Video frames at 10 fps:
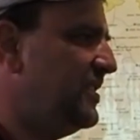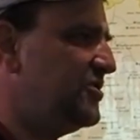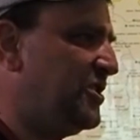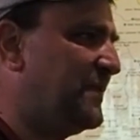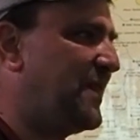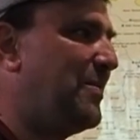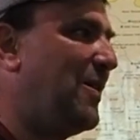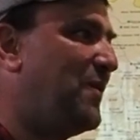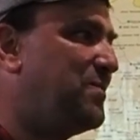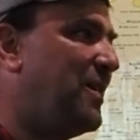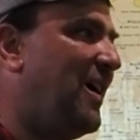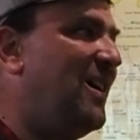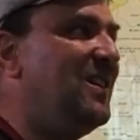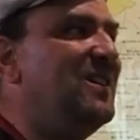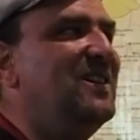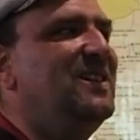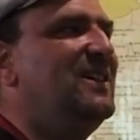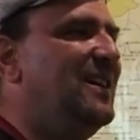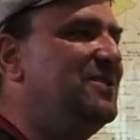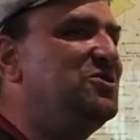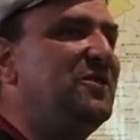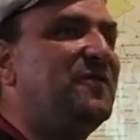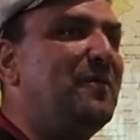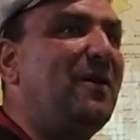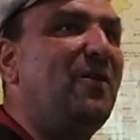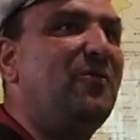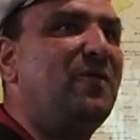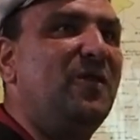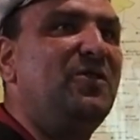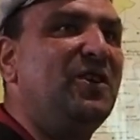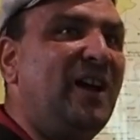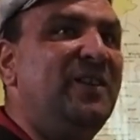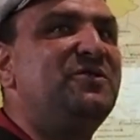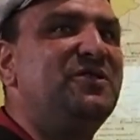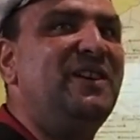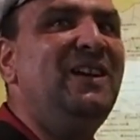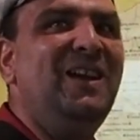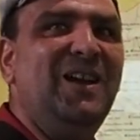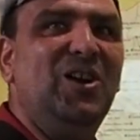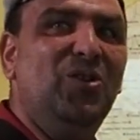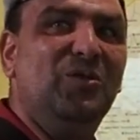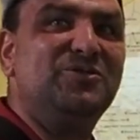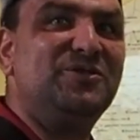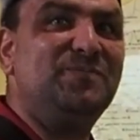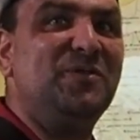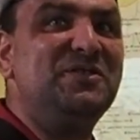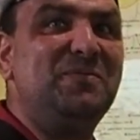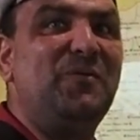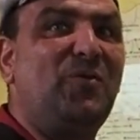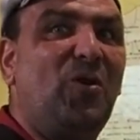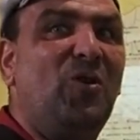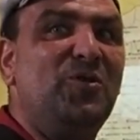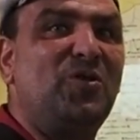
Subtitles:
Chief rabbi of Prague and chief rabbi of the country, who was responsible for all the